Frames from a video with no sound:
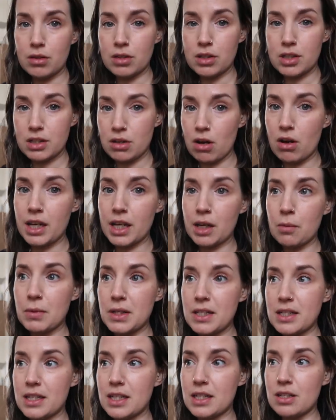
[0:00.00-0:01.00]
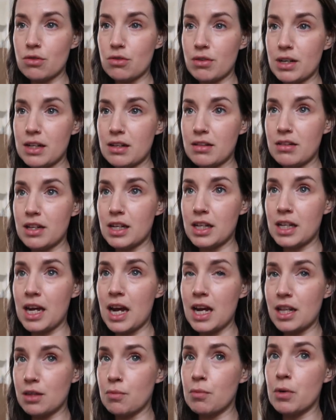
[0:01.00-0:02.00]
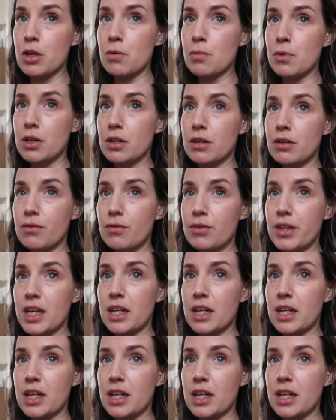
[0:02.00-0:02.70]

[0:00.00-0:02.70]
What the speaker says: starting a business or anything at the moment,